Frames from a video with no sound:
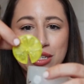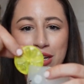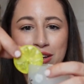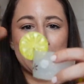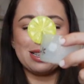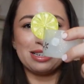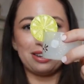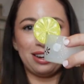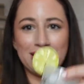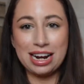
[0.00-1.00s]
that you can
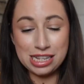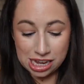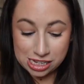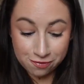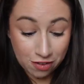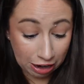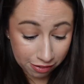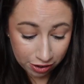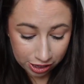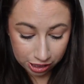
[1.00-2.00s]
stick on. It's
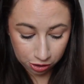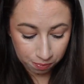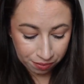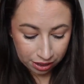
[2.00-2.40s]
very, very cute.